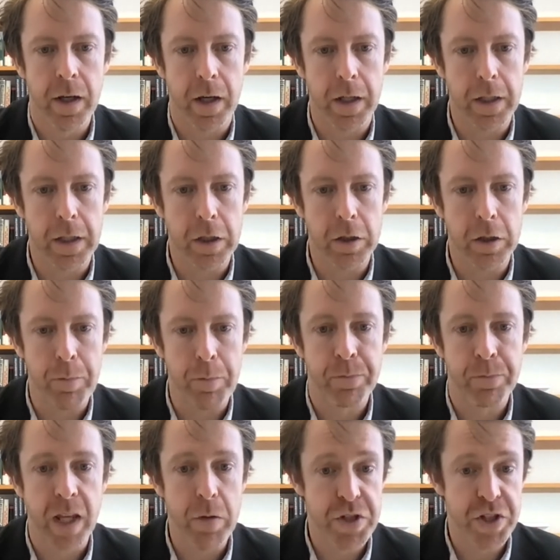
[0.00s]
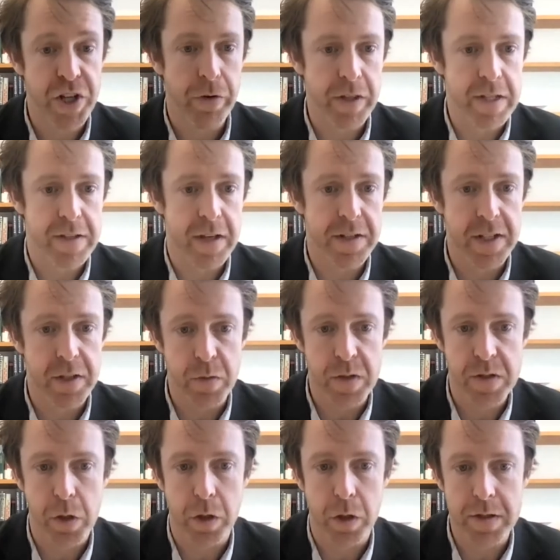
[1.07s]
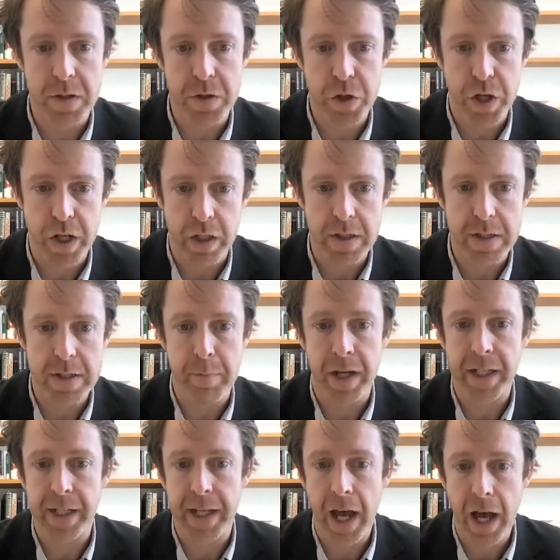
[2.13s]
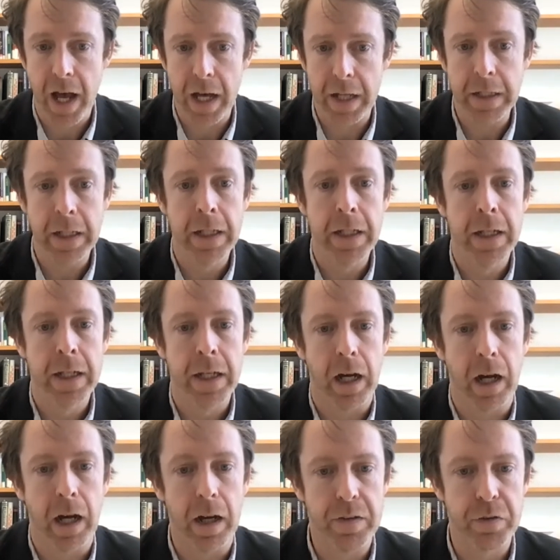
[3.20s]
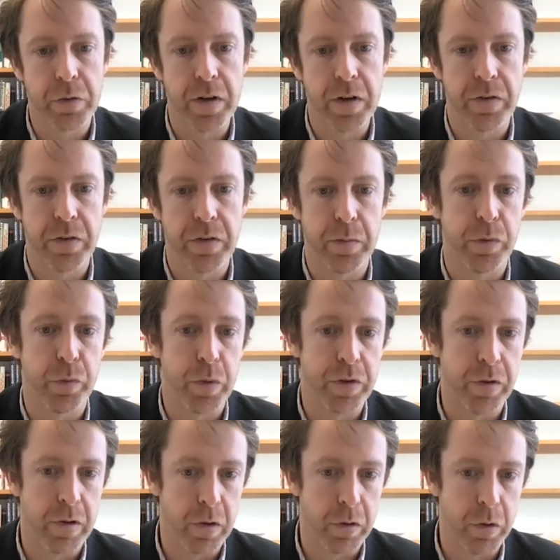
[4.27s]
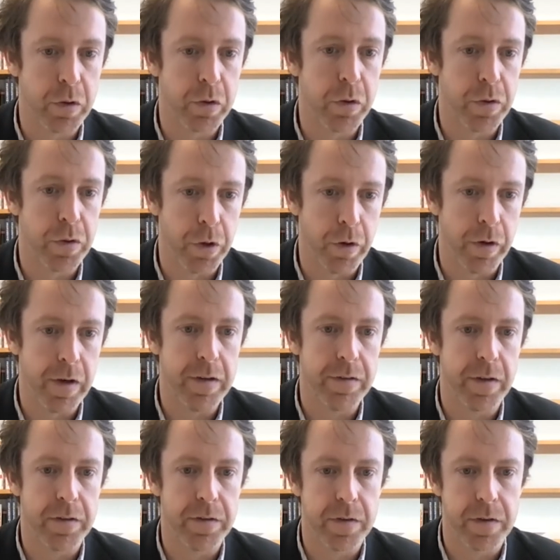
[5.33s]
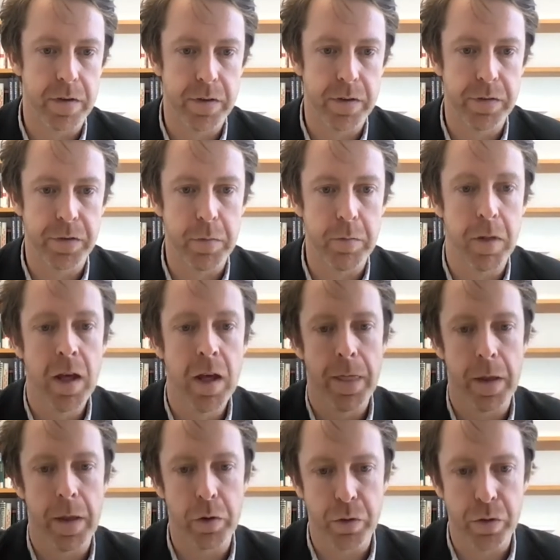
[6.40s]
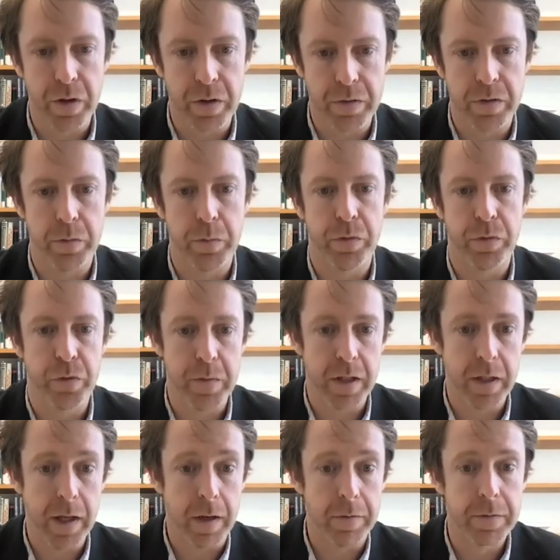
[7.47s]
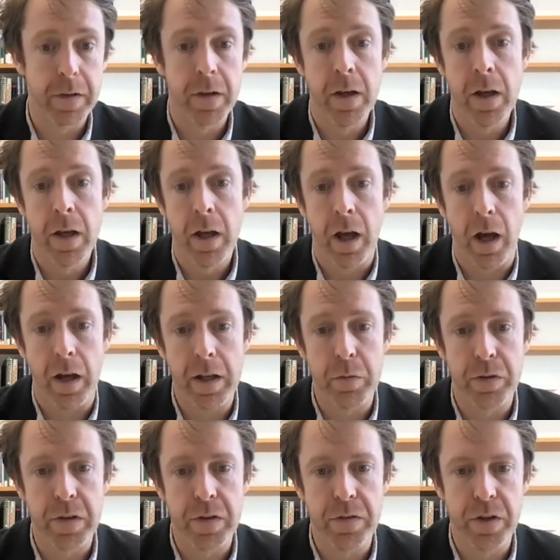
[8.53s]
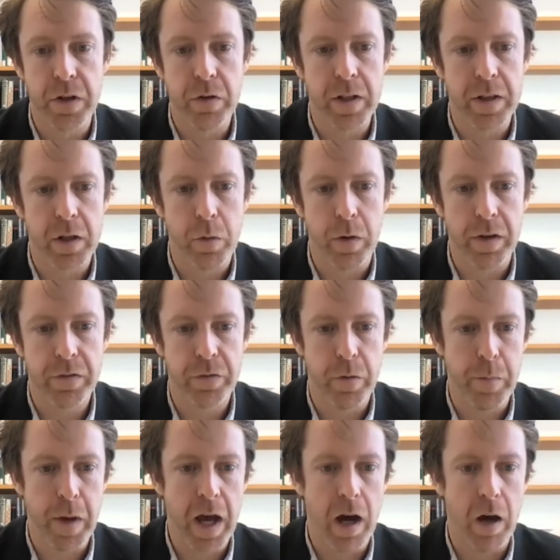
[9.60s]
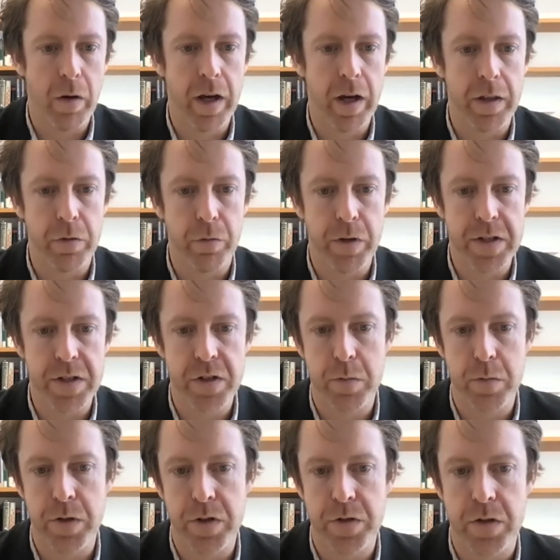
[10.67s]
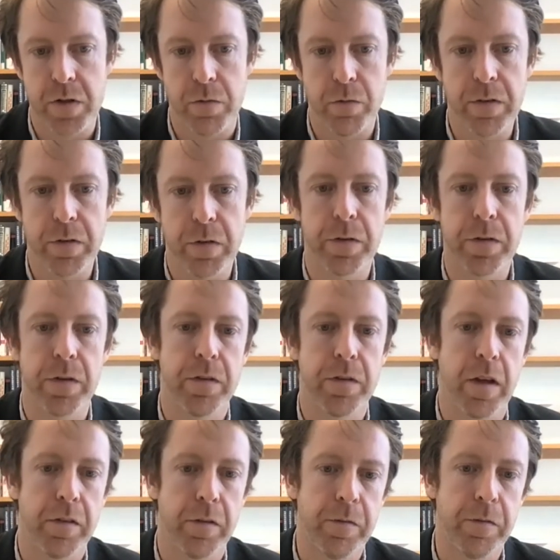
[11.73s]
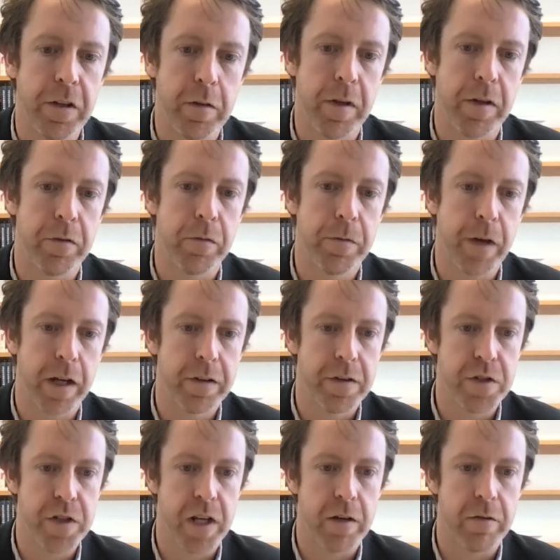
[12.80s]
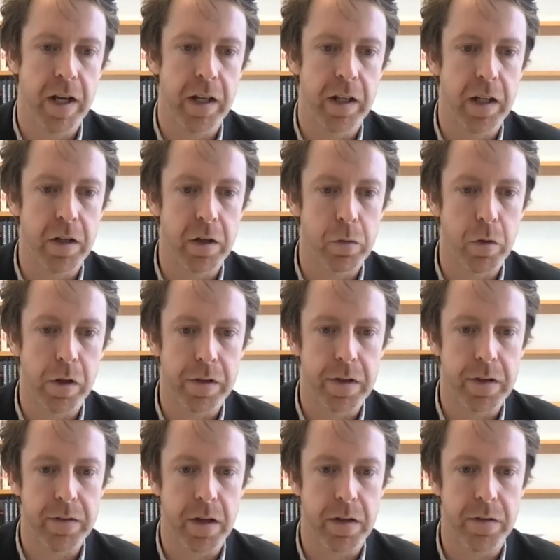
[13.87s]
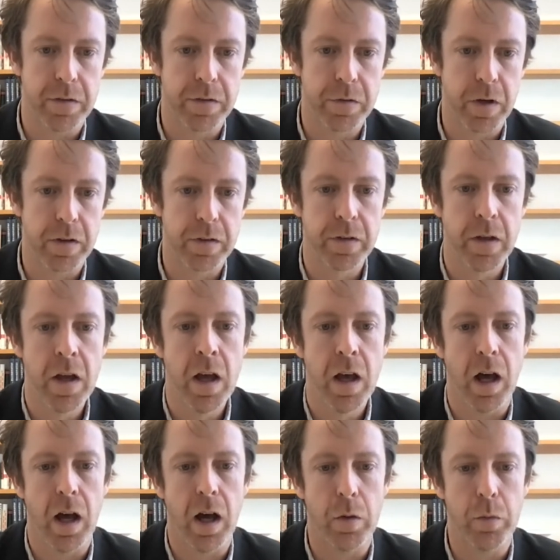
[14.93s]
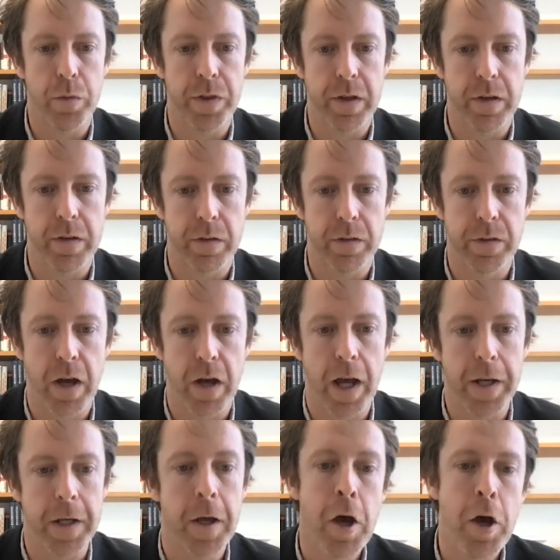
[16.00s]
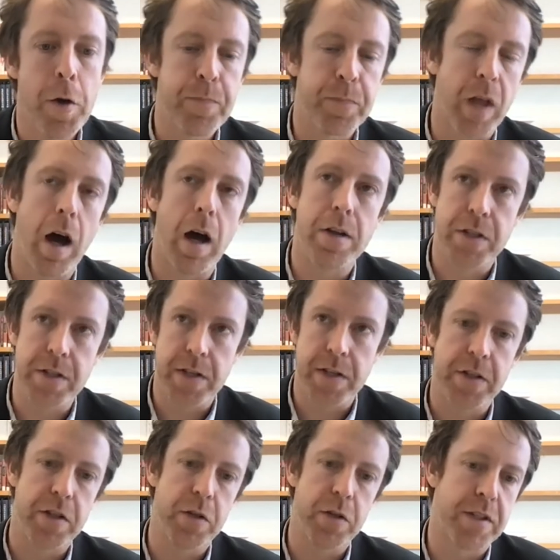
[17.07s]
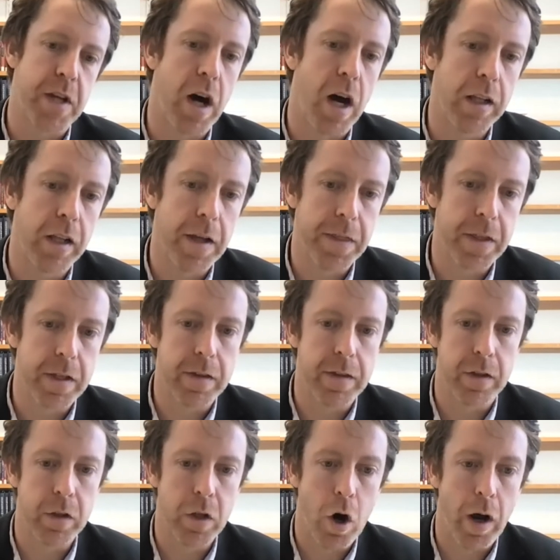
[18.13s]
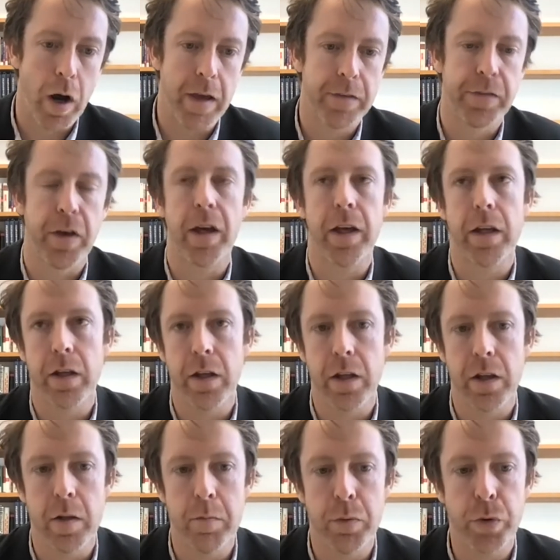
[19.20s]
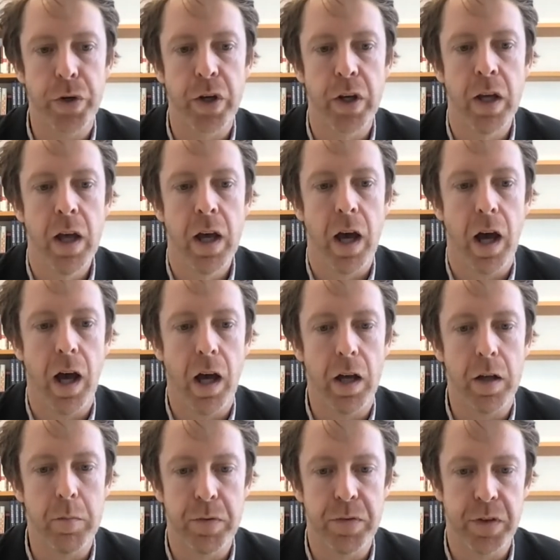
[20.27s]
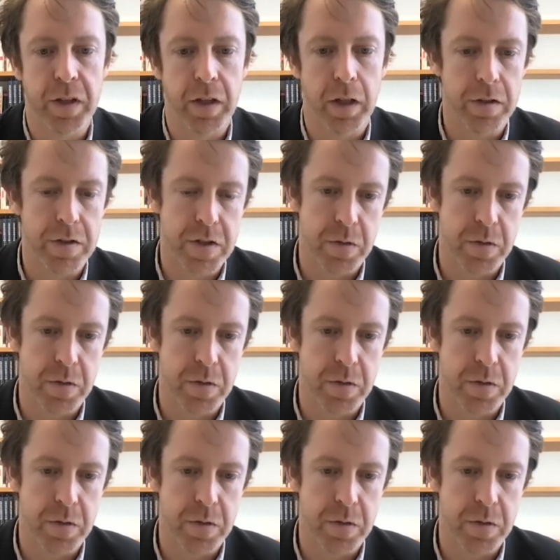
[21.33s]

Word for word: Um, he was sharing these ideas with scholars and journalists, mainly Han, uh, his criticisms were to the local authorities and to the system. There were criticisms from the left. Uh, he was considering the quest for power and the redistribution of resources as a fundamental factor generating inequalities and distress uh, within society. Uh, she she wants to highlight the, the long essay in the book uh, in particular.